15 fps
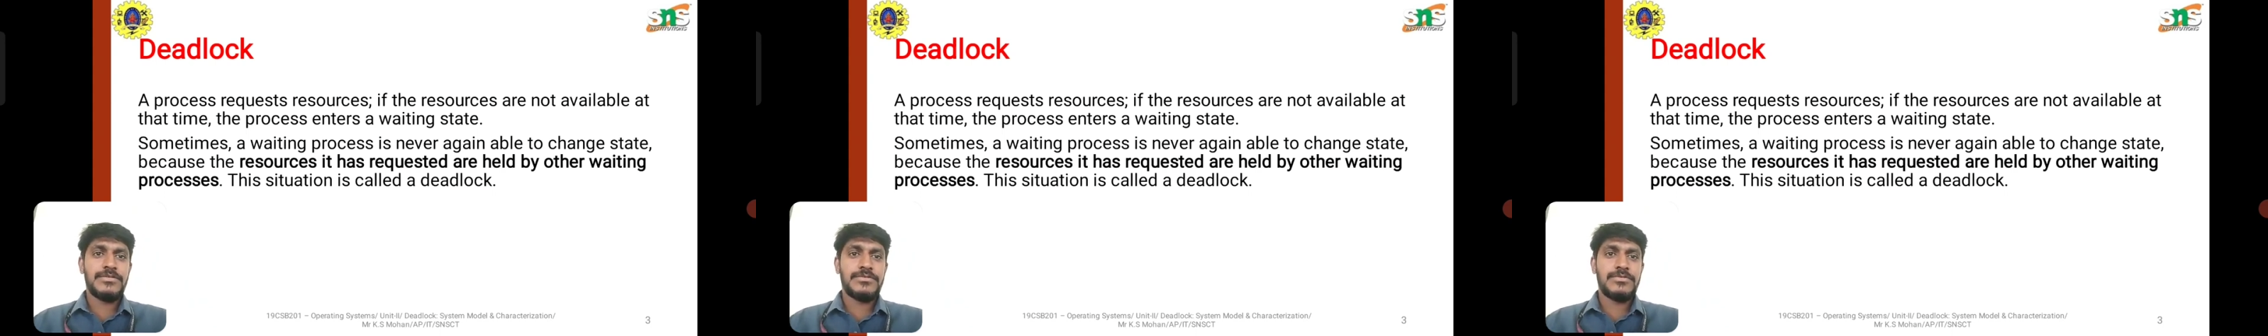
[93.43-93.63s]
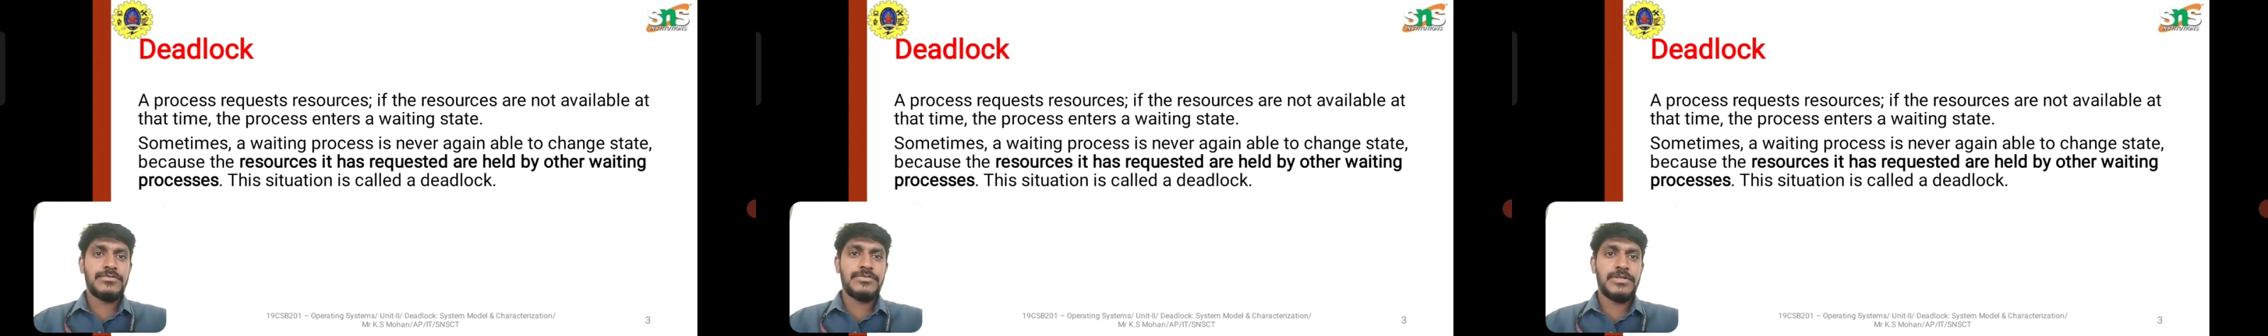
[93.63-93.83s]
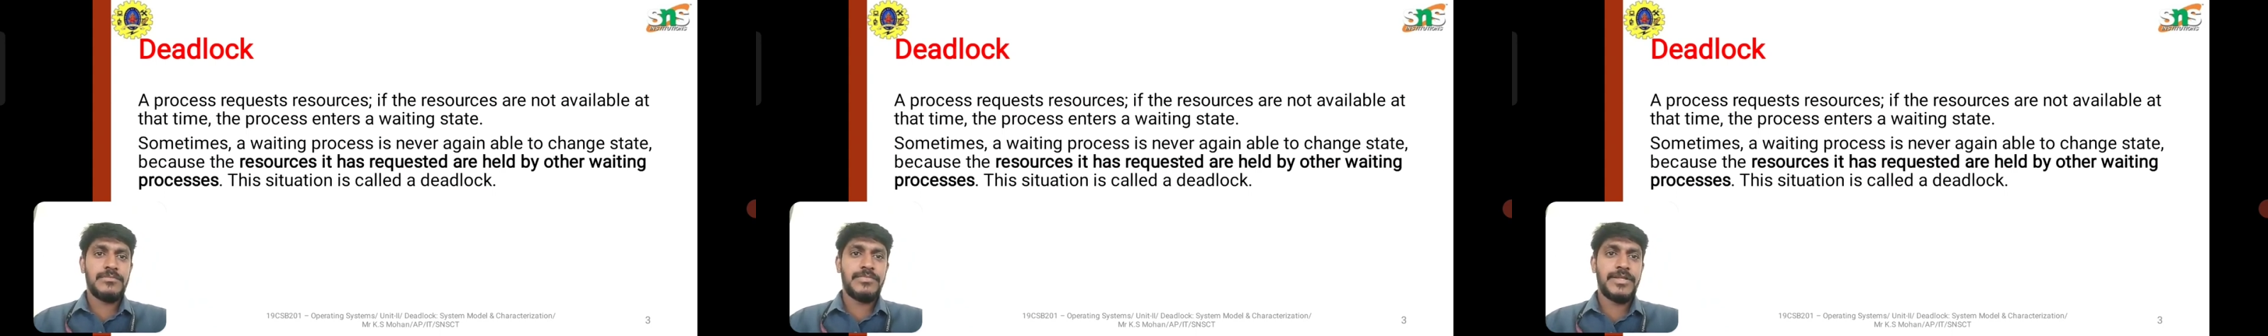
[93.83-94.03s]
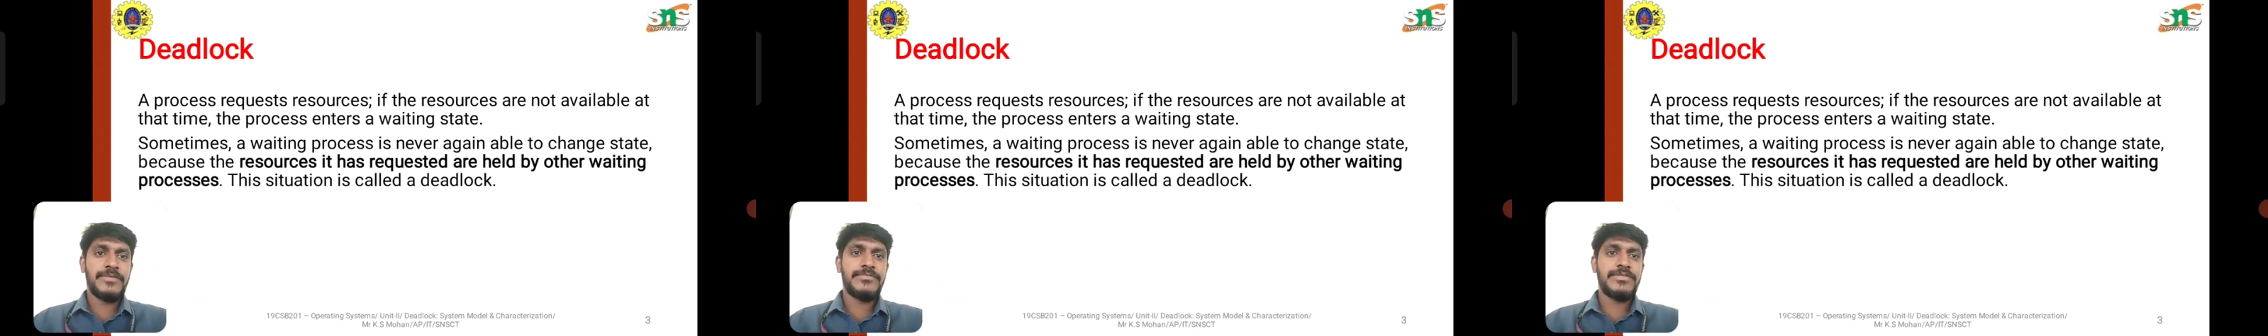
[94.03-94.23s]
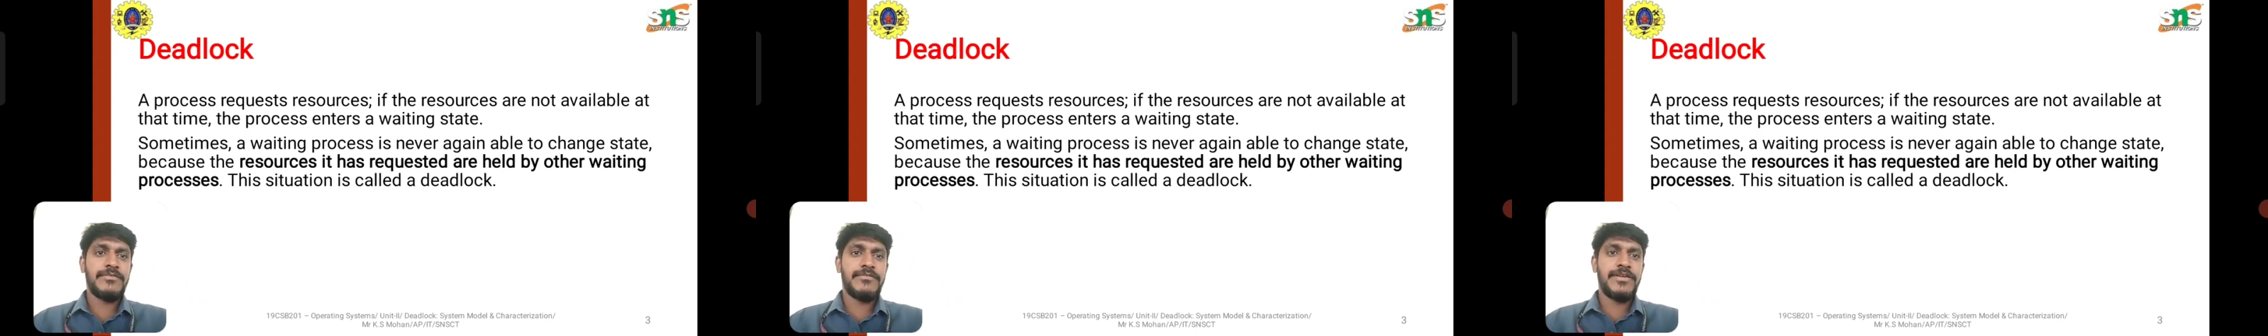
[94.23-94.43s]
So
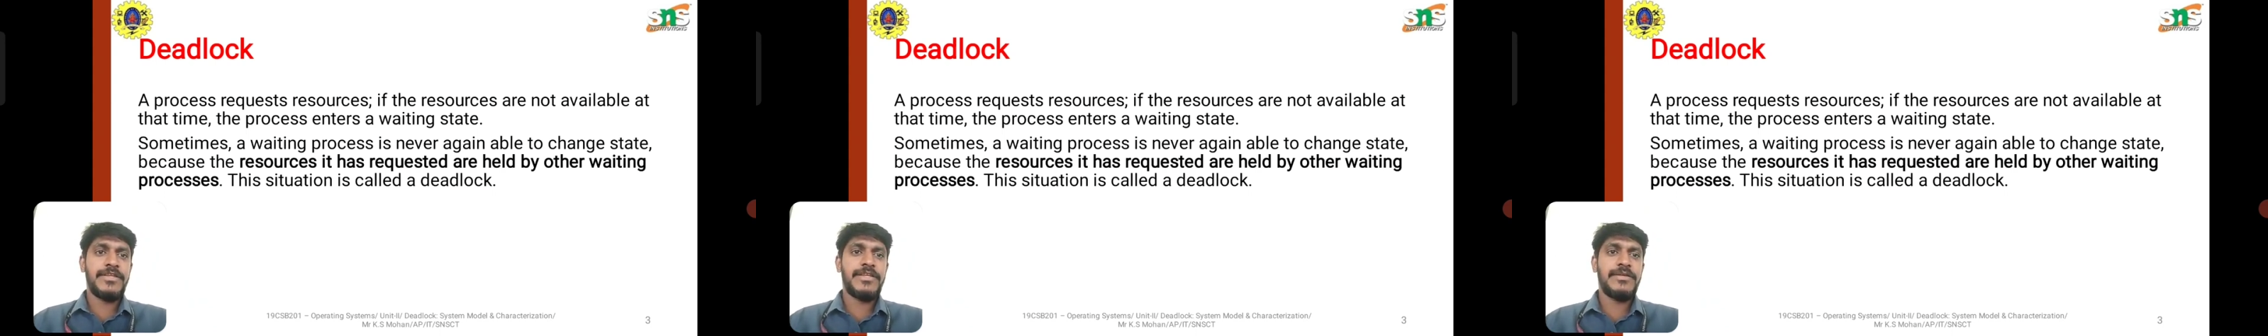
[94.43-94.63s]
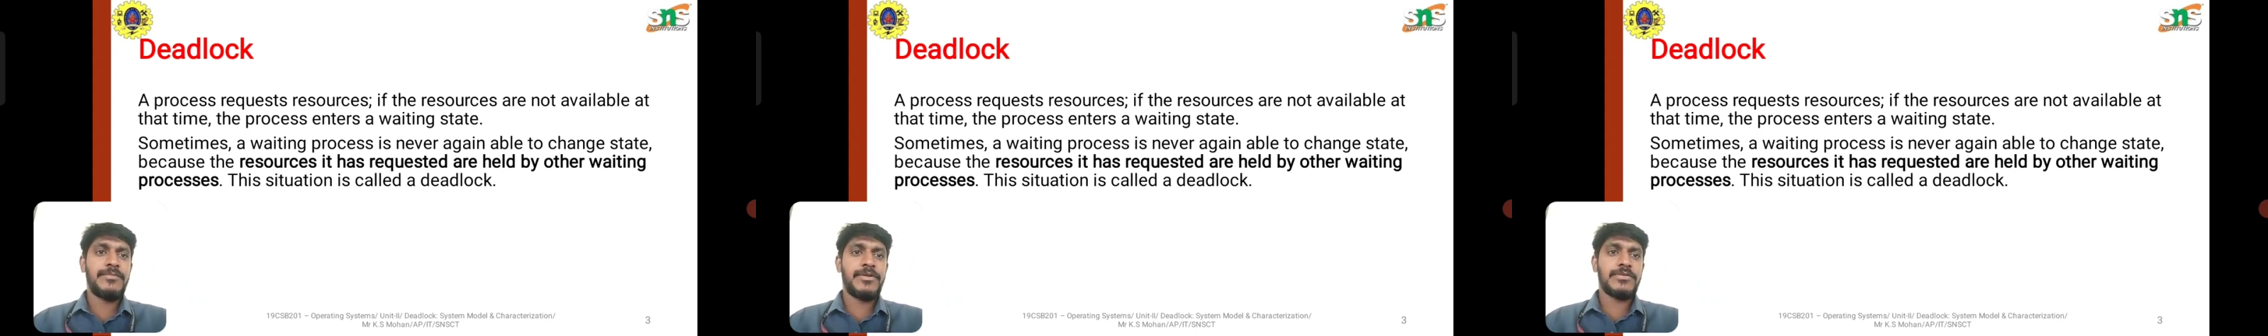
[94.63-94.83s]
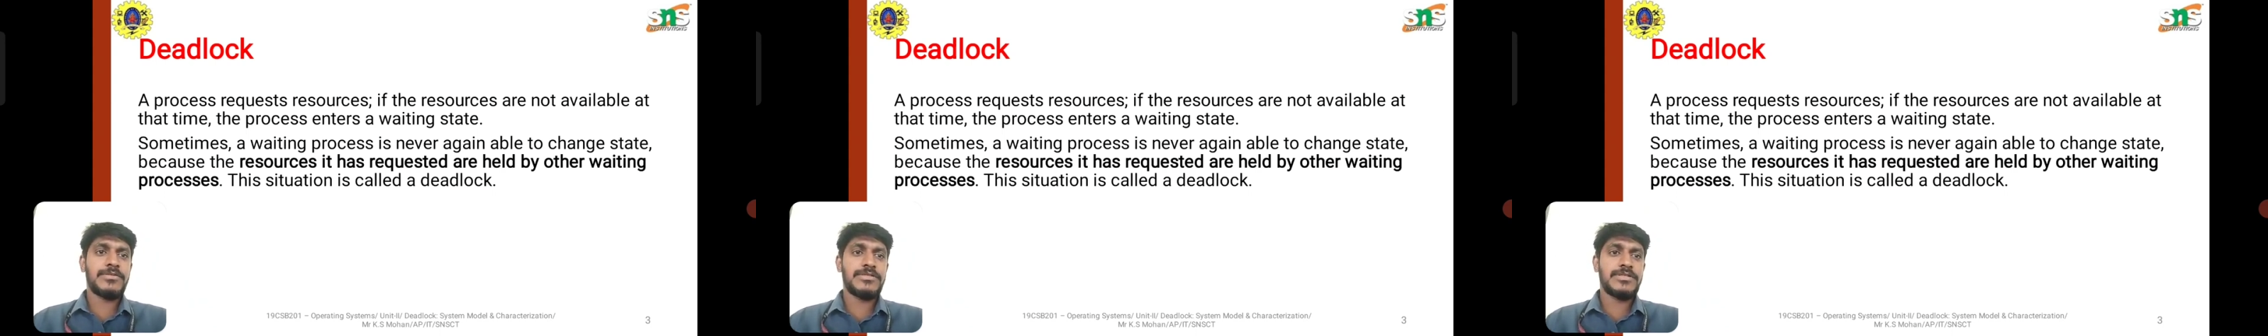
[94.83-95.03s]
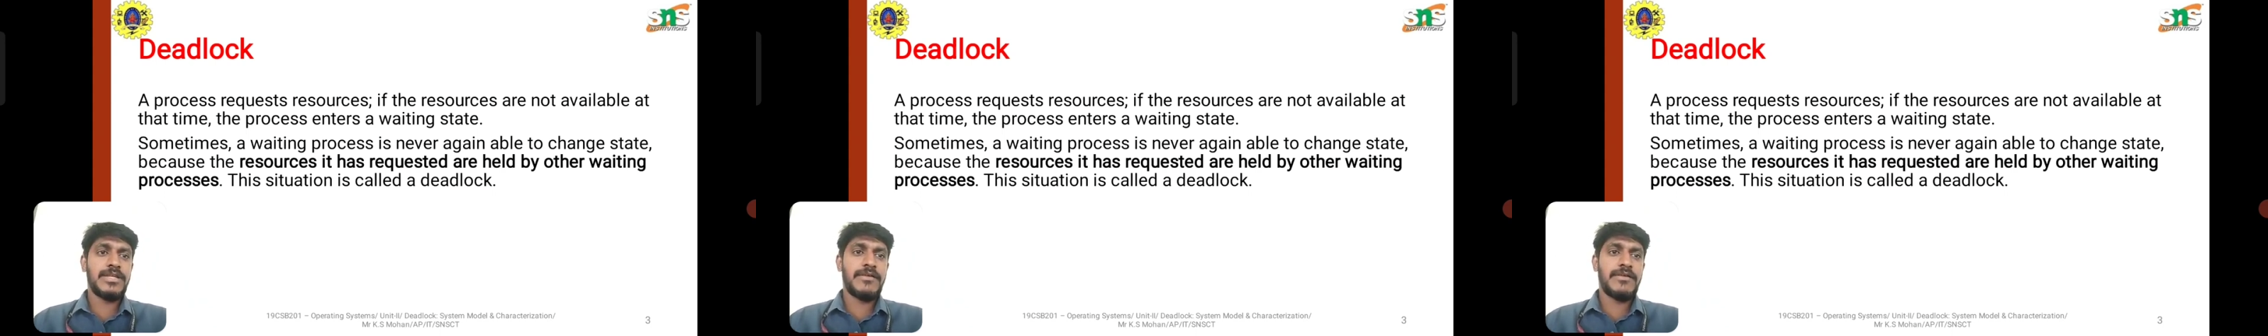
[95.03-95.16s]
sometimes a waiting process is